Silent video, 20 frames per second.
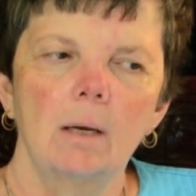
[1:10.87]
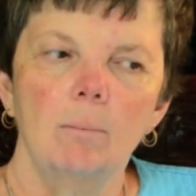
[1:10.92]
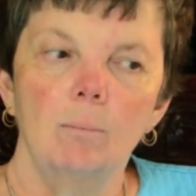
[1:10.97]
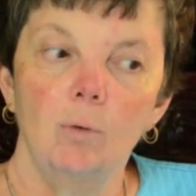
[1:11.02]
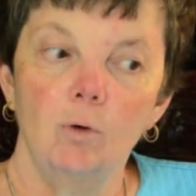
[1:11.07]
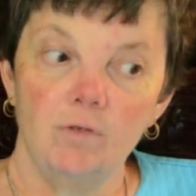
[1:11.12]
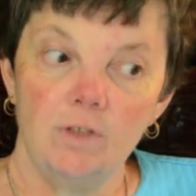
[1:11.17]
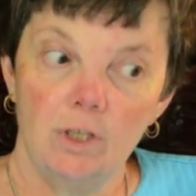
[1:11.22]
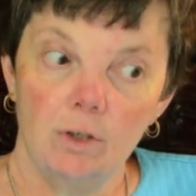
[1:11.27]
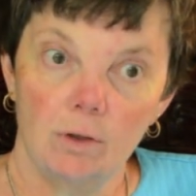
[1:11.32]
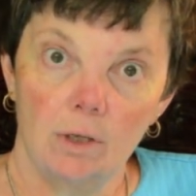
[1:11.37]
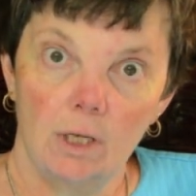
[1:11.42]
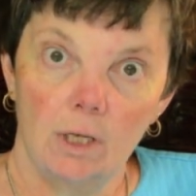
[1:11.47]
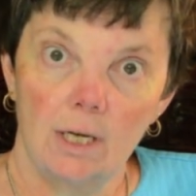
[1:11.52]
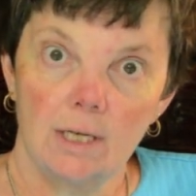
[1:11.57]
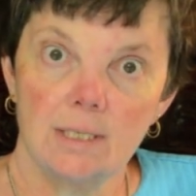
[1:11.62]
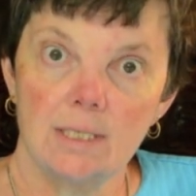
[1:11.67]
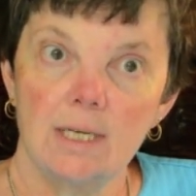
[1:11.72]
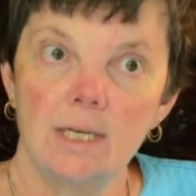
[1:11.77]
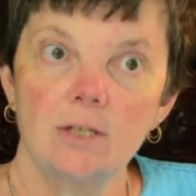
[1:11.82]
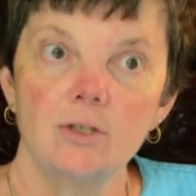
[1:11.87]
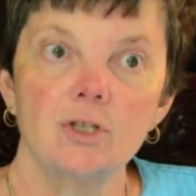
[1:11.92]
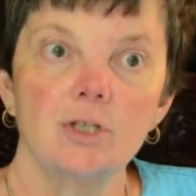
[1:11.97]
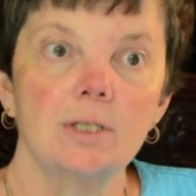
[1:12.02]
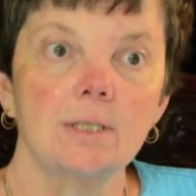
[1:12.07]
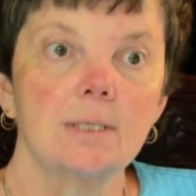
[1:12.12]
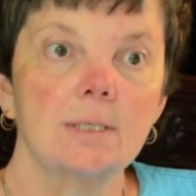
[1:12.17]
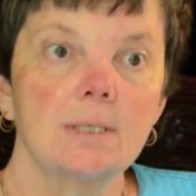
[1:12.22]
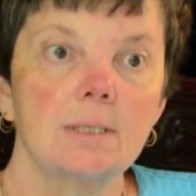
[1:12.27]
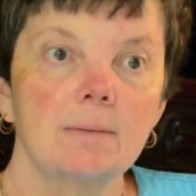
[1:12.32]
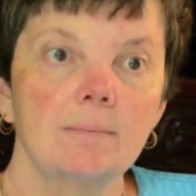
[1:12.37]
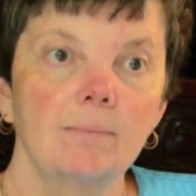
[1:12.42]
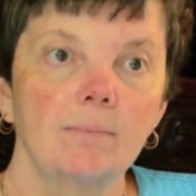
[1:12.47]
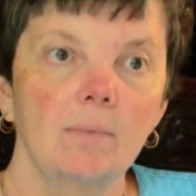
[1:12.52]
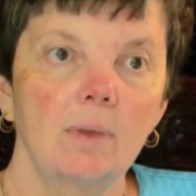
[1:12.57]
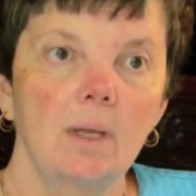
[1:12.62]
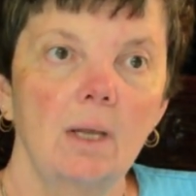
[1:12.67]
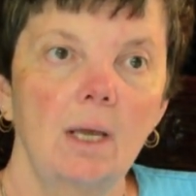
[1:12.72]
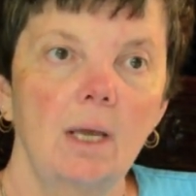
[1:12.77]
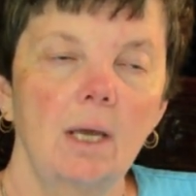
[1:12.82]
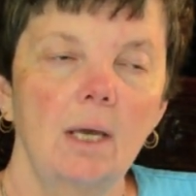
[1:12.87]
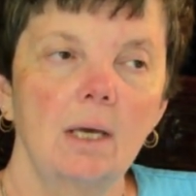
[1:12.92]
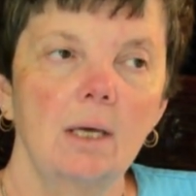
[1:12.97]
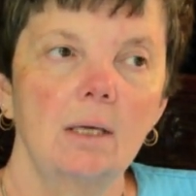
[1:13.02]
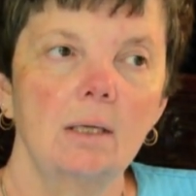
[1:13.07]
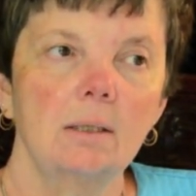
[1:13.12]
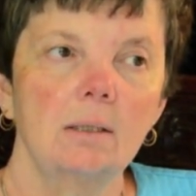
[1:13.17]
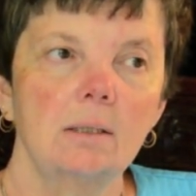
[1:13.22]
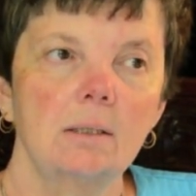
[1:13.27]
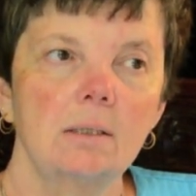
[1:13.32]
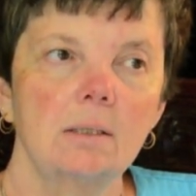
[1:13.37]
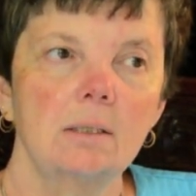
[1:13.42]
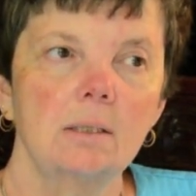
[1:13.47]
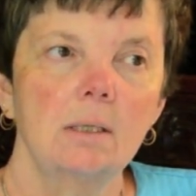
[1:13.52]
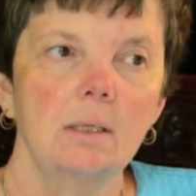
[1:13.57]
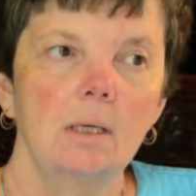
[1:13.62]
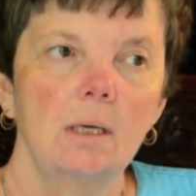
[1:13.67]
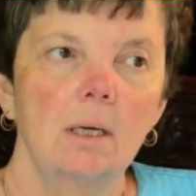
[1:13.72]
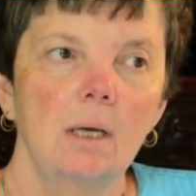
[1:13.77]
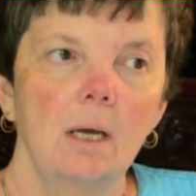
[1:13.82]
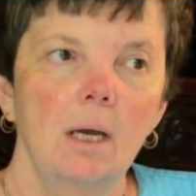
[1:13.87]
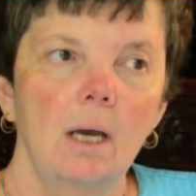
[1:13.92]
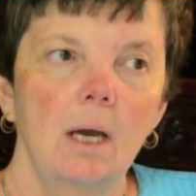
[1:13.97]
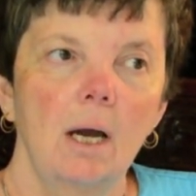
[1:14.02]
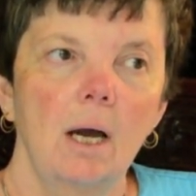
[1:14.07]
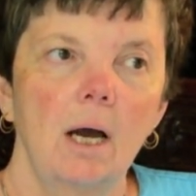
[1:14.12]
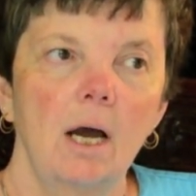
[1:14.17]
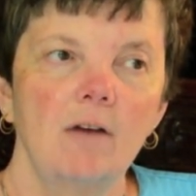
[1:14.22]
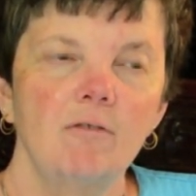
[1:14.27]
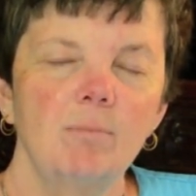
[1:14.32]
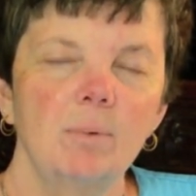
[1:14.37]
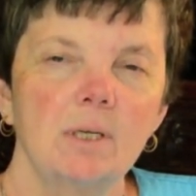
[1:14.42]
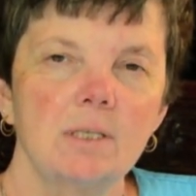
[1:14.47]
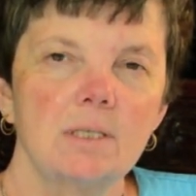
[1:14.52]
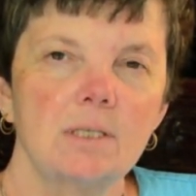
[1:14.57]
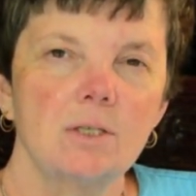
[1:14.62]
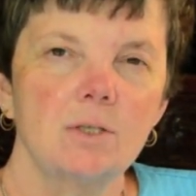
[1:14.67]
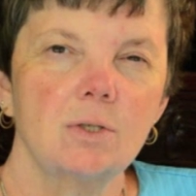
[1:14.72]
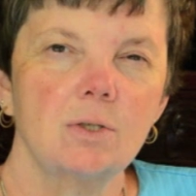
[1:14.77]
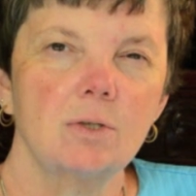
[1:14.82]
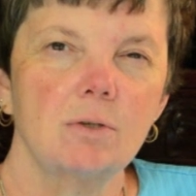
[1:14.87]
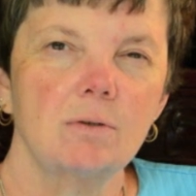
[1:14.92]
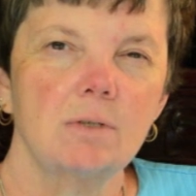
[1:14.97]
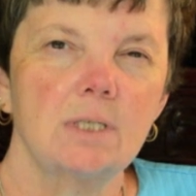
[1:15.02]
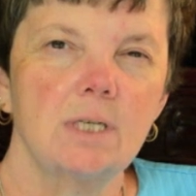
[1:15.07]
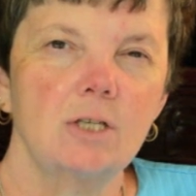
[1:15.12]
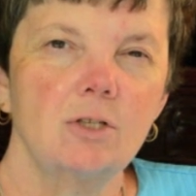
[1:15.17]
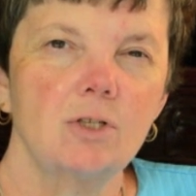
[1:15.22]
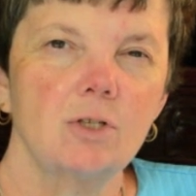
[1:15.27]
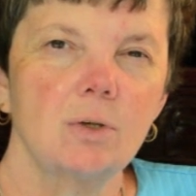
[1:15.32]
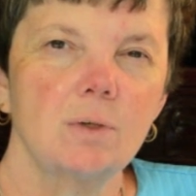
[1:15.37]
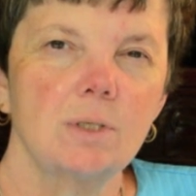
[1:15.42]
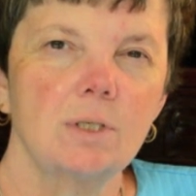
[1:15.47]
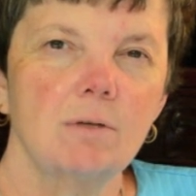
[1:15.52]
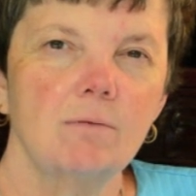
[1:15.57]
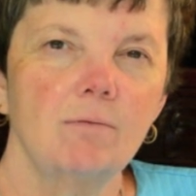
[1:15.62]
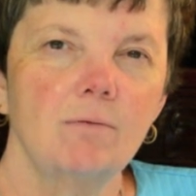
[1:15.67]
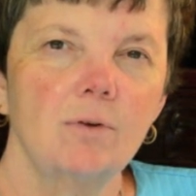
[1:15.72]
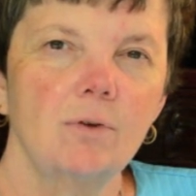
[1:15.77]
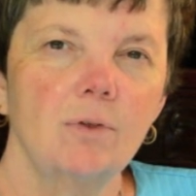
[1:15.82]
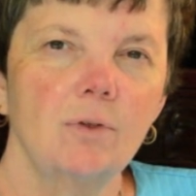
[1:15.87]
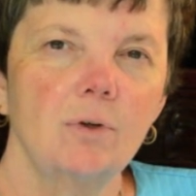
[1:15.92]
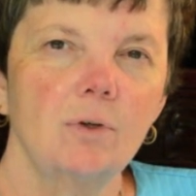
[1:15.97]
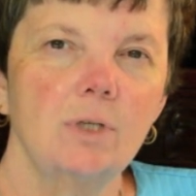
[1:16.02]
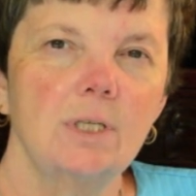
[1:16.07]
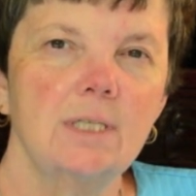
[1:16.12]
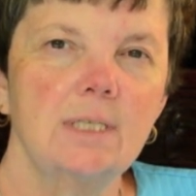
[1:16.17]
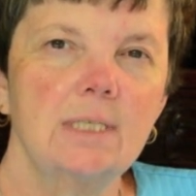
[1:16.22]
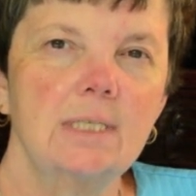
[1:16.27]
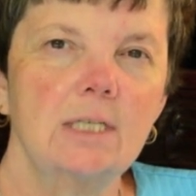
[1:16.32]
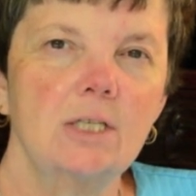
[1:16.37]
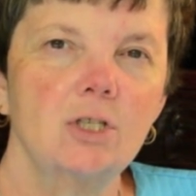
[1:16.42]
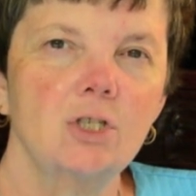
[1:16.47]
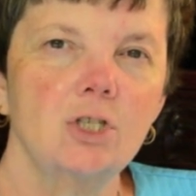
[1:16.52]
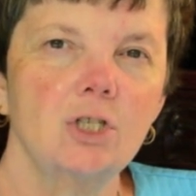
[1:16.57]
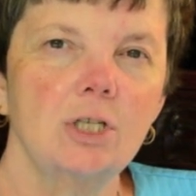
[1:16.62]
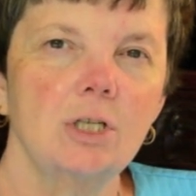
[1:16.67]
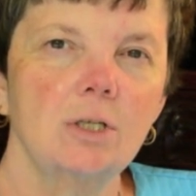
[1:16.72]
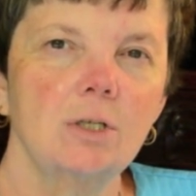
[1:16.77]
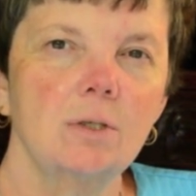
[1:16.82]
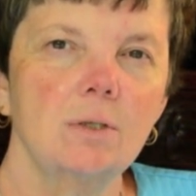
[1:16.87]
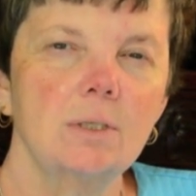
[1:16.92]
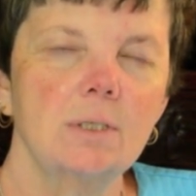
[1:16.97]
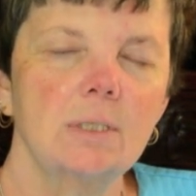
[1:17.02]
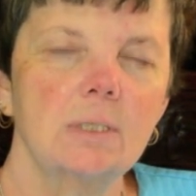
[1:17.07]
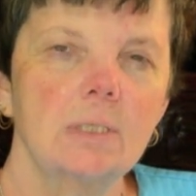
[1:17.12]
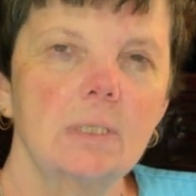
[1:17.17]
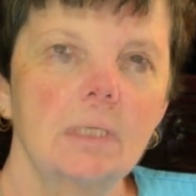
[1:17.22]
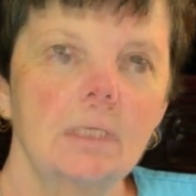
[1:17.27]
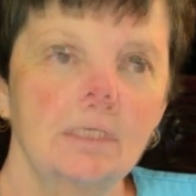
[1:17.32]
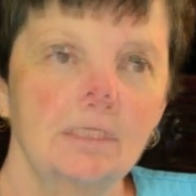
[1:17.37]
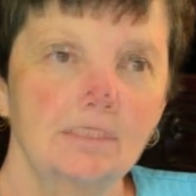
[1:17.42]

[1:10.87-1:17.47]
moved here to Los Angeles. And I've been a Sister of St. Joseph for 36 years.